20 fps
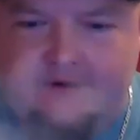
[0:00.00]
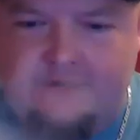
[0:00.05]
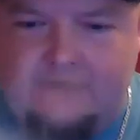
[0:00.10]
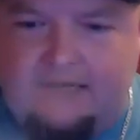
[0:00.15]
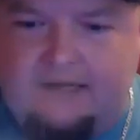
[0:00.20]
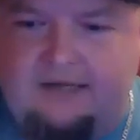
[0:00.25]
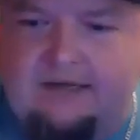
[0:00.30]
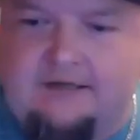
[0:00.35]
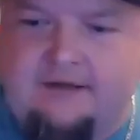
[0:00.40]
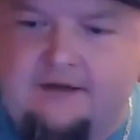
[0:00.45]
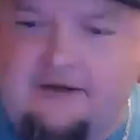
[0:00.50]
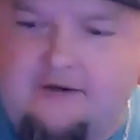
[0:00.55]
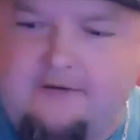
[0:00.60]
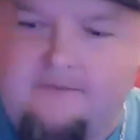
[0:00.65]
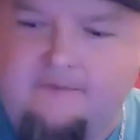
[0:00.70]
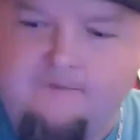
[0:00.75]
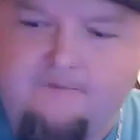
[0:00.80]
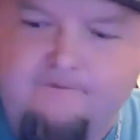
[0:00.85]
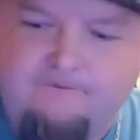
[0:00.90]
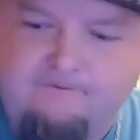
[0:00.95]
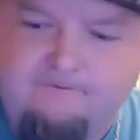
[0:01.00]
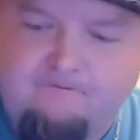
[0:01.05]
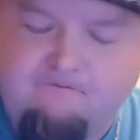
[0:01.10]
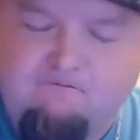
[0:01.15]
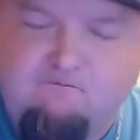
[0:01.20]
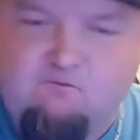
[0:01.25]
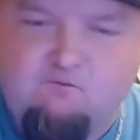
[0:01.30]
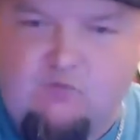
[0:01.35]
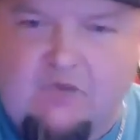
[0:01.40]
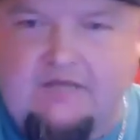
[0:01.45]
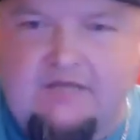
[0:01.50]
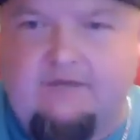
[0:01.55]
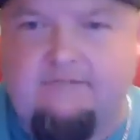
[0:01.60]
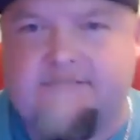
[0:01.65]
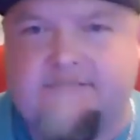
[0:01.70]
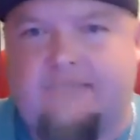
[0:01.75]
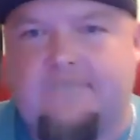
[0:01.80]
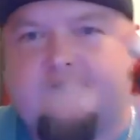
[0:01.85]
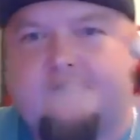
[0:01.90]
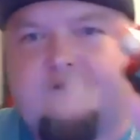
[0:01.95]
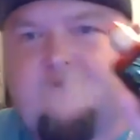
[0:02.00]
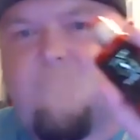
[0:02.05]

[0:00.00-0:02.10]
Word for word: And in here, like I was saying, I got the